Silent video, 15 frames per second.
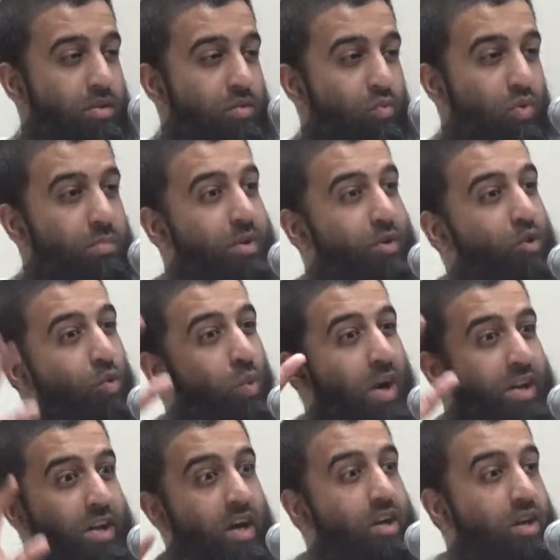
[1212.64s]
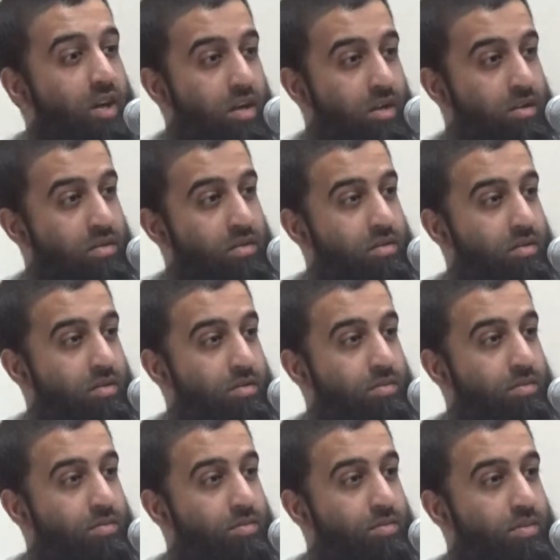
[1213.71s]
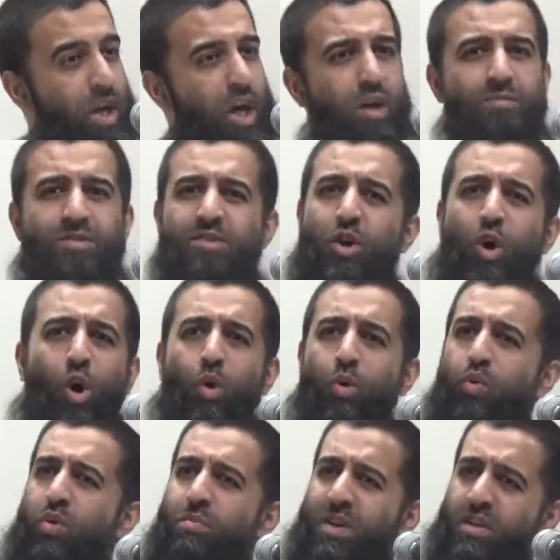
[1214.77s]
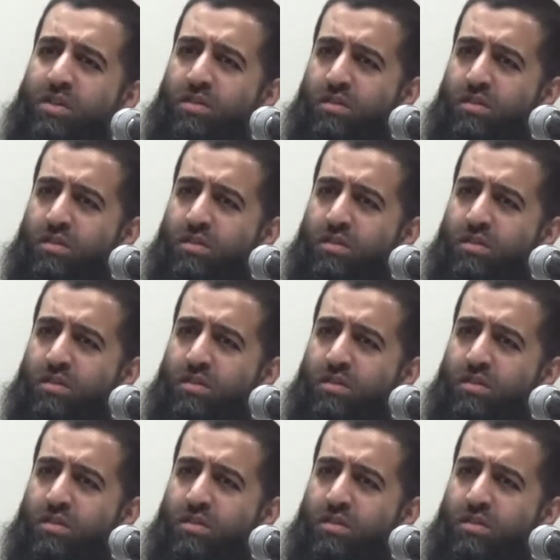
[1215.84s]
Women who are younger. How come it's not old women?